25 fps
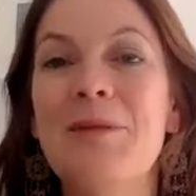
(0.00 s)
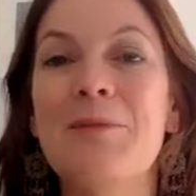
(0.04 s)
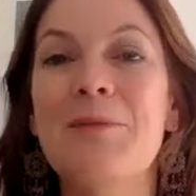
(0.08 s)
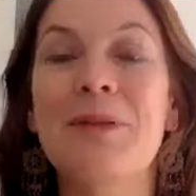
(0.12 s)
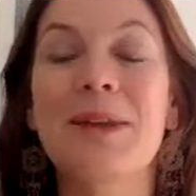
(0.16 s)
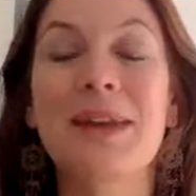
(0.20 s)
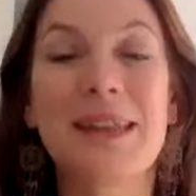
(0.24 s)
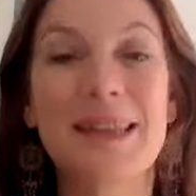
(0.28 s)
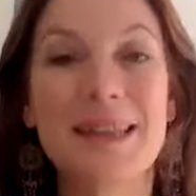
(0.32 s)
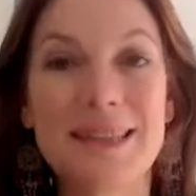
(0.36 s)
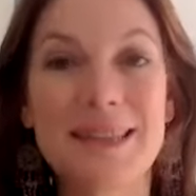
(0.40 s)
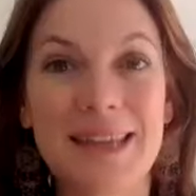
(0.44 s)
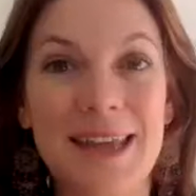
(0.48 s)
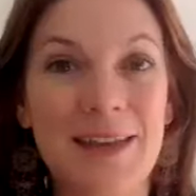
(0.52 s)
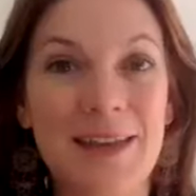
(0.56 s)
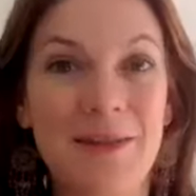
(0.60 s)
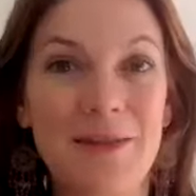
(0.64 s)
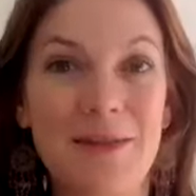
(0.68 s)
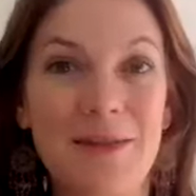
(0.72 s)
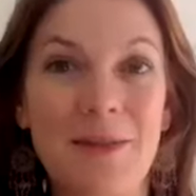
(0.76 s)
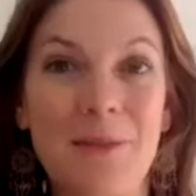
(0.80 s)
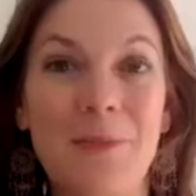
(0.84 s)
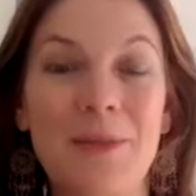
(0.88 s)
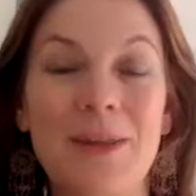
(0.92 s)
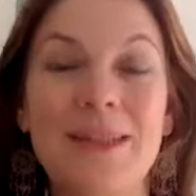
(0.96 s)
but instead of
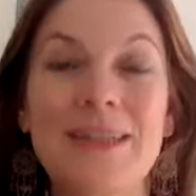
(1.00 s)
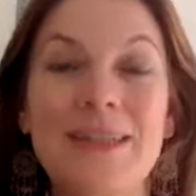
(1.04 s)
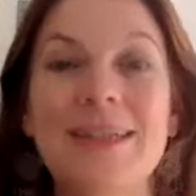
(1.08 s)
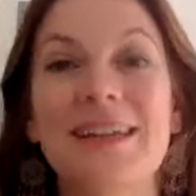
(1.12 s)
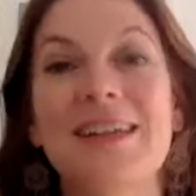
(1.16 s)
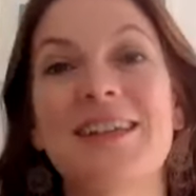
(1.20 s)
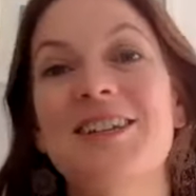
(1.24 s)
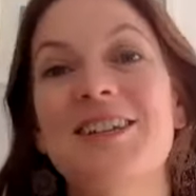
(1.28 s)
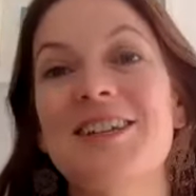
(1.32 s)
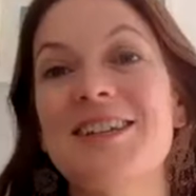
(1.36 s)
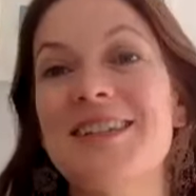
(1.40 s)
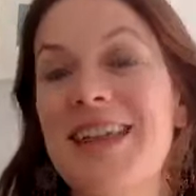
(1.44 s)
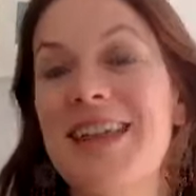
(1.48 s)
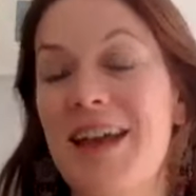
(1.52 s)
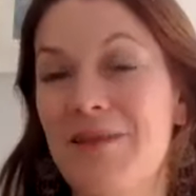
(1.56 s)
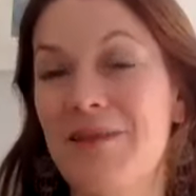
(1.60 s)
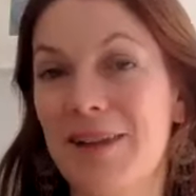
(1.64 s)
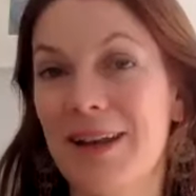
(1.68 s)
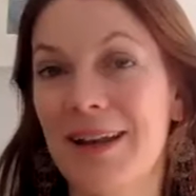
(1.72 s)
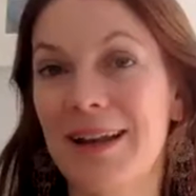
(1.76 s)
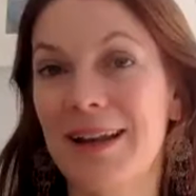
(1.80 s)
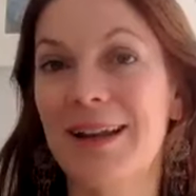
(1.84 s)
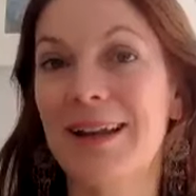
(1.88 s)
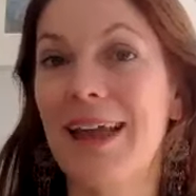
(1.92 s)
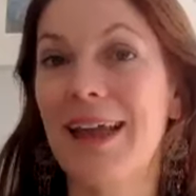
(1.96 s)
the biscuit, just have a
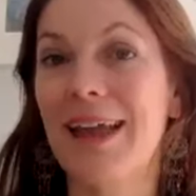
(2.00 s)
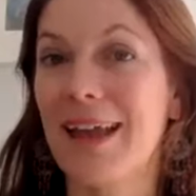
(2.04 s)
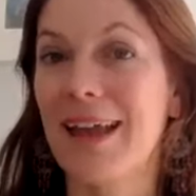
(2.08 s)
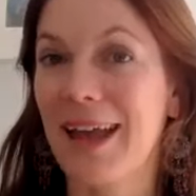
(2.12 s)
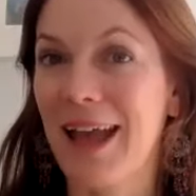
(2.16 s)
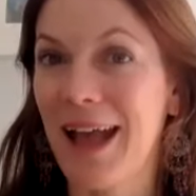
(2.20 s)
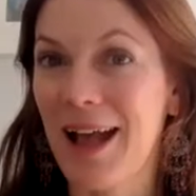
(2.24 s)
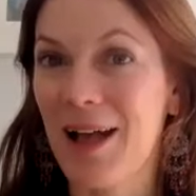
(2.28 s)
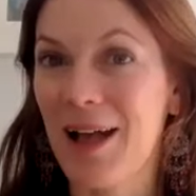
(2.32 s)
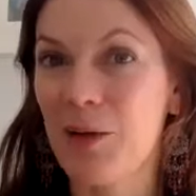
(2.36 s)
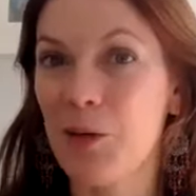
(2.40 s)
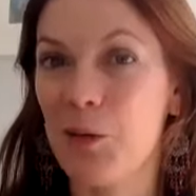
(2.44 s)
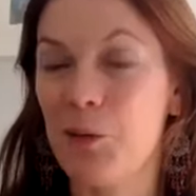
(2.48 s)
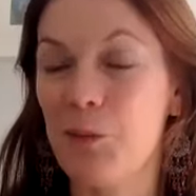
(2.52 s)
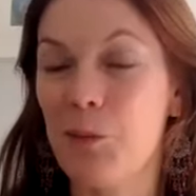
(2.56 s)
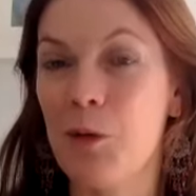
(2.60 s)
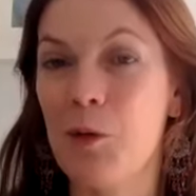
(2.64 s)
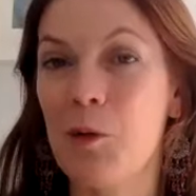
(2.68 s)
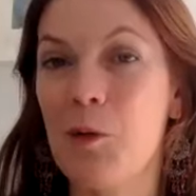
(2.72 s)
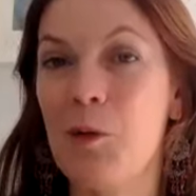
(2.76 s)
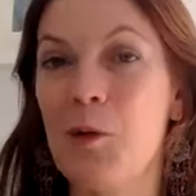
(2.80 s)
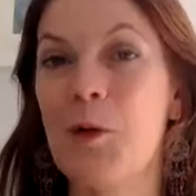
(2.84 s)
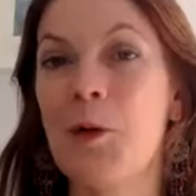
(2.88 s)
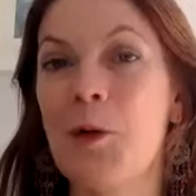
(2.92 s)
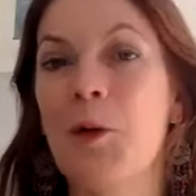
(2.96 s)
little like health
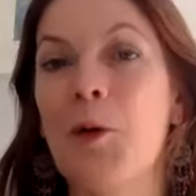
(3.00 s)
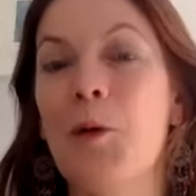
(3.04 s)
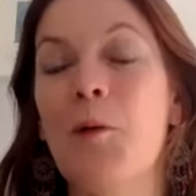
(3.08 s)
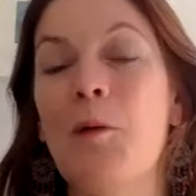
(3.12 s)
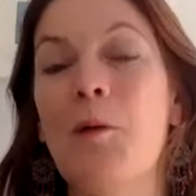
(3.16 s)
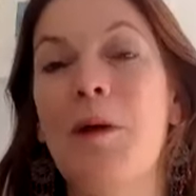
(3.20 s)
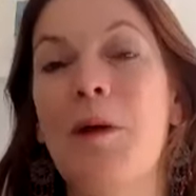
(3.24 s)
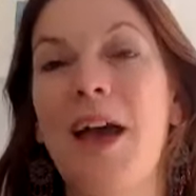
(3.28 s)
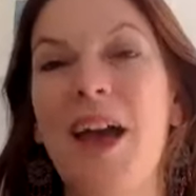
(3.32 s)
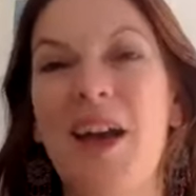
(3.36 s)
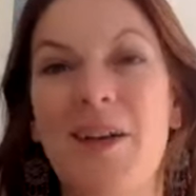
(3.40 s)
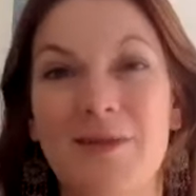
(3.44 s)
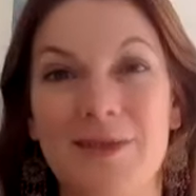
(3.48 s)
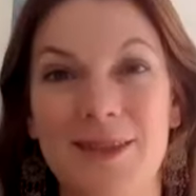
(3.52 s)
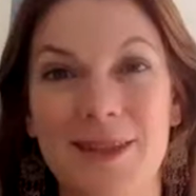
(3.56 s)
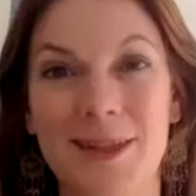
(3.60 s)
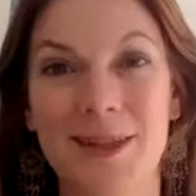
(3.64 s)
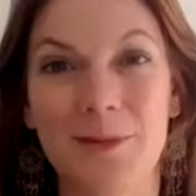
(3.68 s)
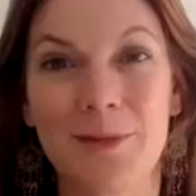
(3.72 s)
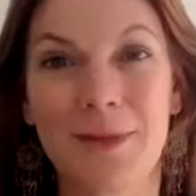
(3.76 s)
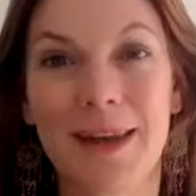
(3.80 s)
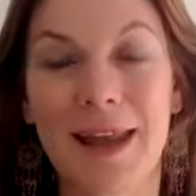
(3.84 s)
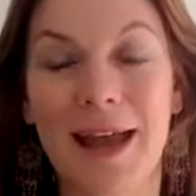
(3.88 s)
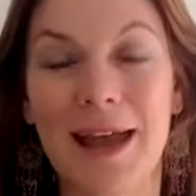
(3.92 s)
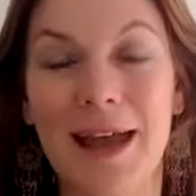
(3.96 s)
ball or have
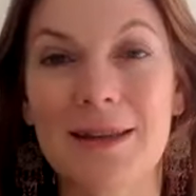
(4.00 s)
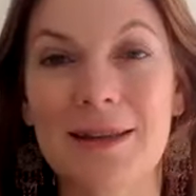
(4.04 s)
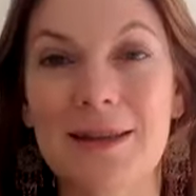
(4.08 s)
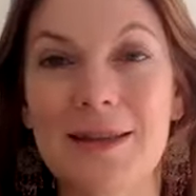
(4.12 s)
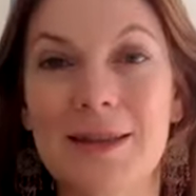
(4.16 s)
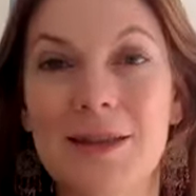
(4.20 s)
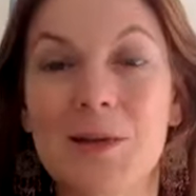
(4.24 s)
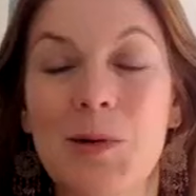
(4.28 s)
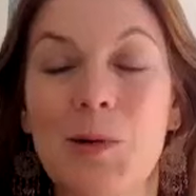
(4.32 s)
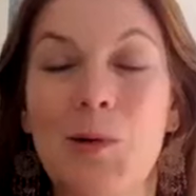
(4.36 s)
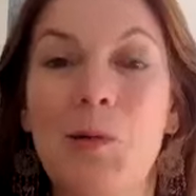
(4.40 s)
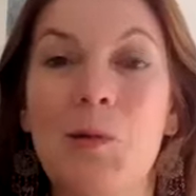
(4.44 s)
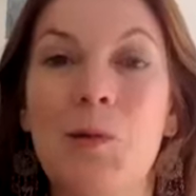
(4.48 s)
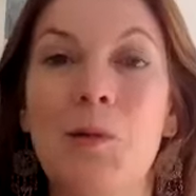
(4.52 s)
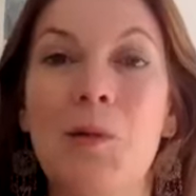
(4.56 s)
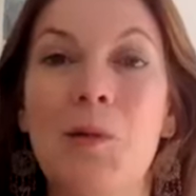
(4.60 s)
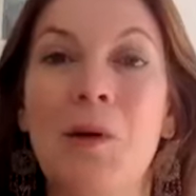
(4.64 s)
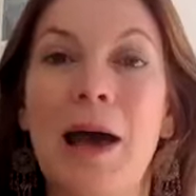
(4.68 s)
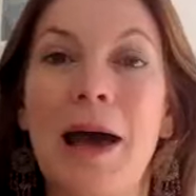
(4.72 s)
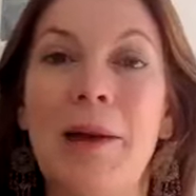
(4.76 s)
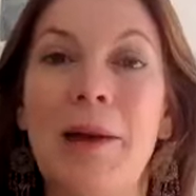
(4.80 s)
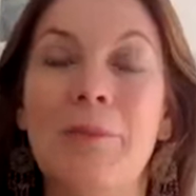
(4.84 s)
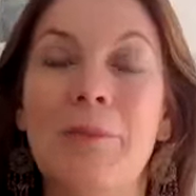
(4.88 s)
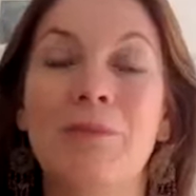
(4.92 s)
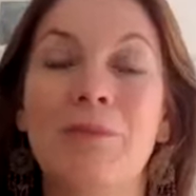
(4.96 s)
some nuts
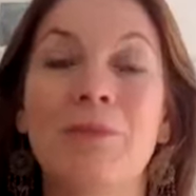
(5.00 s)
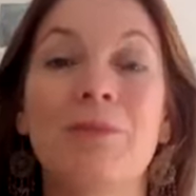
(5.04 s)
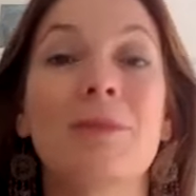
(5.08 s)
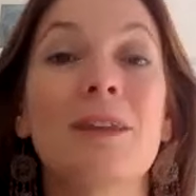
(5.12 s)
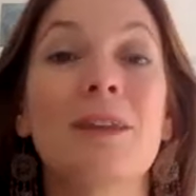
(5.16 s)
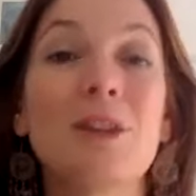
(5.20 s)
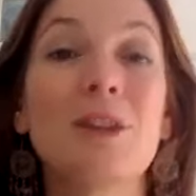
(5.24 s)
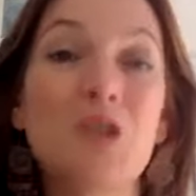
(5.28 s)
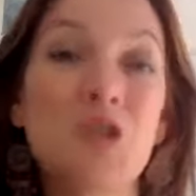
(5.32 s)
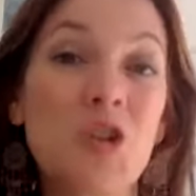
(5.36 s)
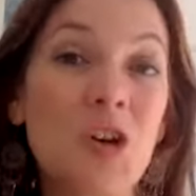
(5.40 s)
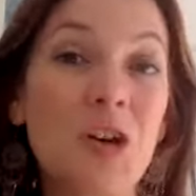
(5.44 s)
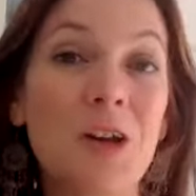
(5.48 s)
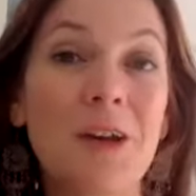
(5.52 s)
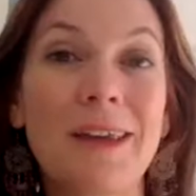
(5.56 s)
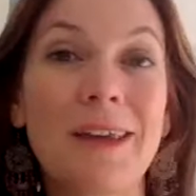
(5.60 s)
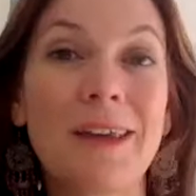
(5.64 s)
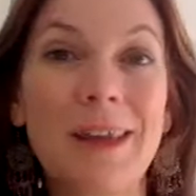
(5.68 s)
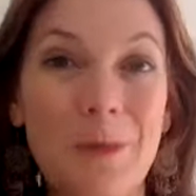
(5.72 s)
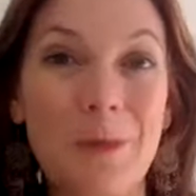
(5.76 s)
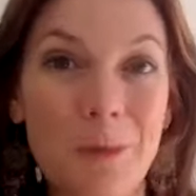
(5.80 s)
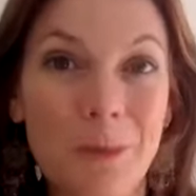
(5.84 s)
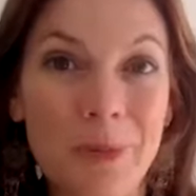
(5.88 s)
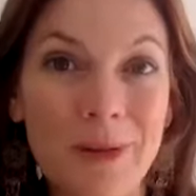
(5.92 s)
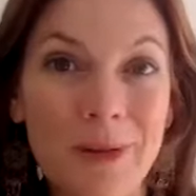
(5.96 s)
or um,
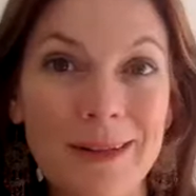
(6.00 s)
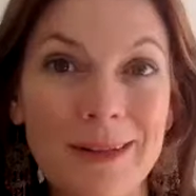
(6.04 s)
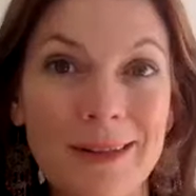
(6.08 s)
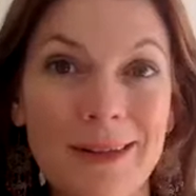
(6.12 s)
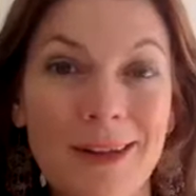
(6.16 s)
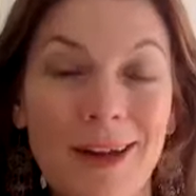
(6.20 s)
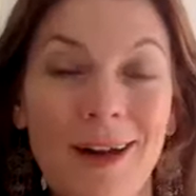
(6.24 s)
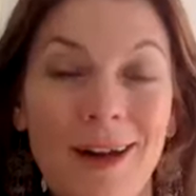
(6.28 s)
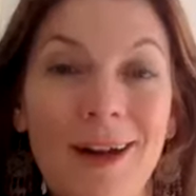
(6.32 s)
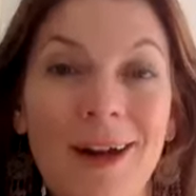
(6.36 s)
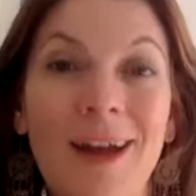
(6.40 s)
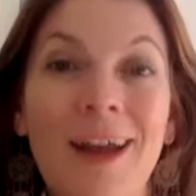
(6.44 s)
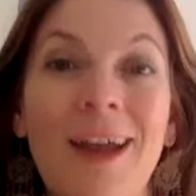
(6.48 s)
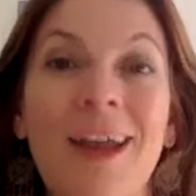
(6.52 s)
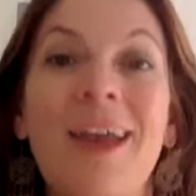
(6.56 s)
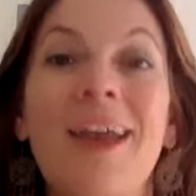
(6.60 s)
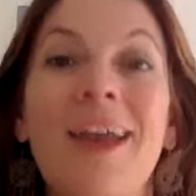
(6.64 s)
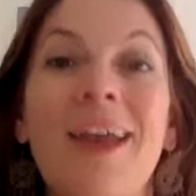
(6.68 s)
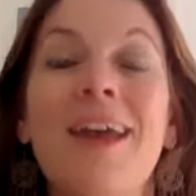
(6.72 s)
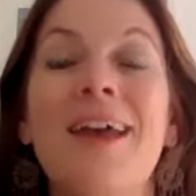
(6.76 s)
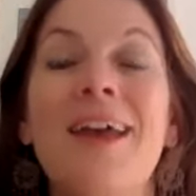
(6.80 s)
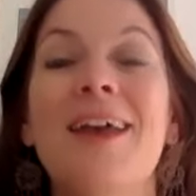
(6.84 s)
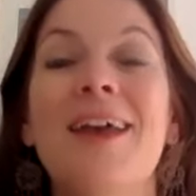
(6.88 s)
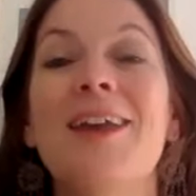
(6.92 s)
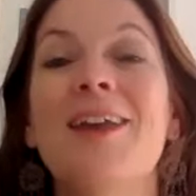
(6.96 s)
jerky or biltong,
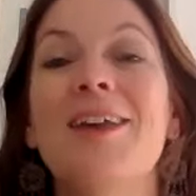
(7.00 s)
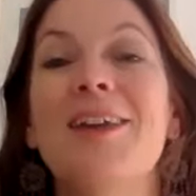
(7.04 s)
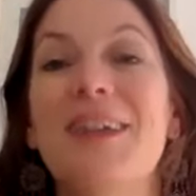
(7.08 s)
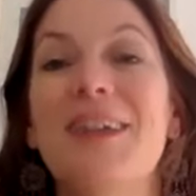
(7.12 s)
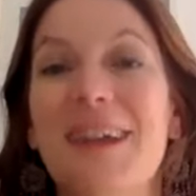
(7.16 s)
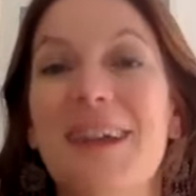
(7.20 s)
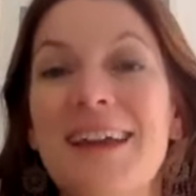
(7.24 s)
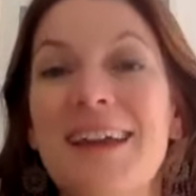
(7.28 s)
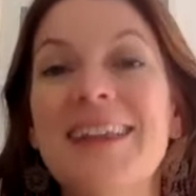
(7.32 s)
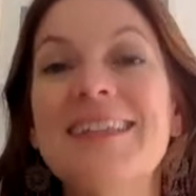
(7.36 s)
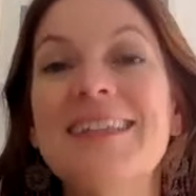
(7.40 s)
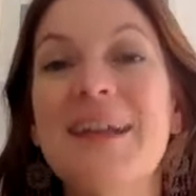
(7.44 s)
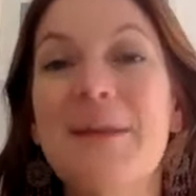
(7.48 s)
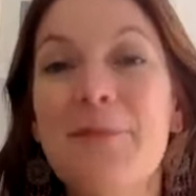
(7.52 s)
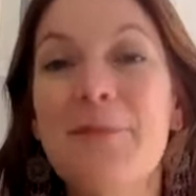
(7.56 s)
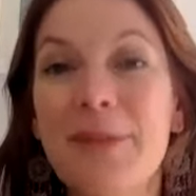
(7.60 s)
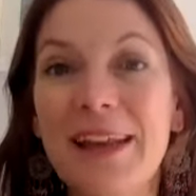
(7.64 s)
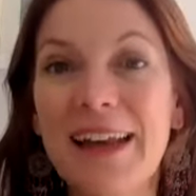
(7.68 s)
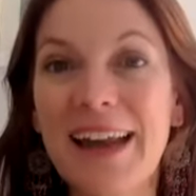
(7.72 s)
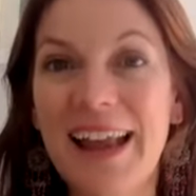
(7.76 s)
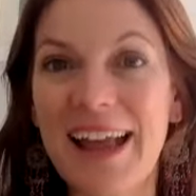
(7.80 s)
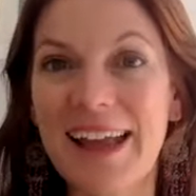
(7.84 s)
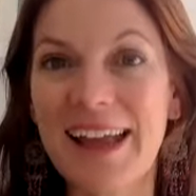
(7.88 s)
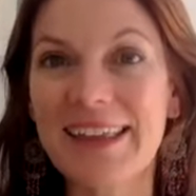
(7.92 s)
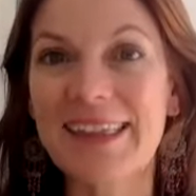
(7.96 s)
you know,
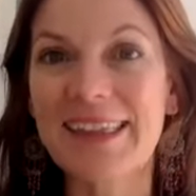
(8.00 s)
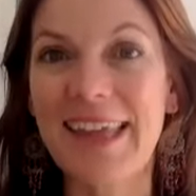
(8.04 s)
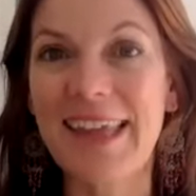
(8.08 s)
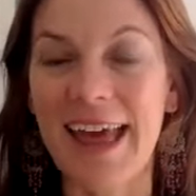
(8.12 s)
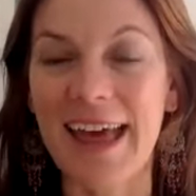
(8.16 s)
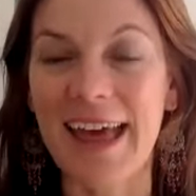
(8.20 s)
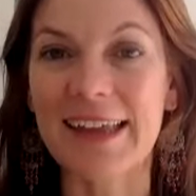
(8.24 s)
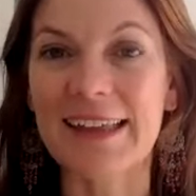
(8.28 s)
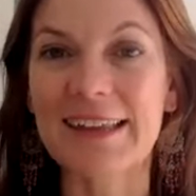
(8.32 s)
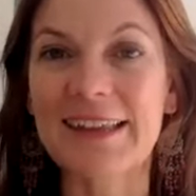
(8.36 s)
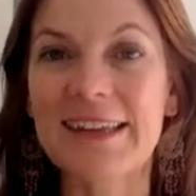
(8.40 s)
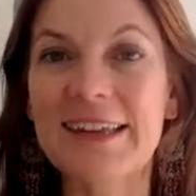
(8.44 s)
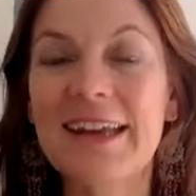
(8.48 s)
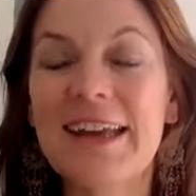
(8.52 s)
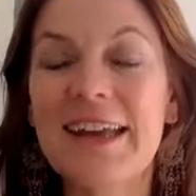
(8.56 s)
something like that.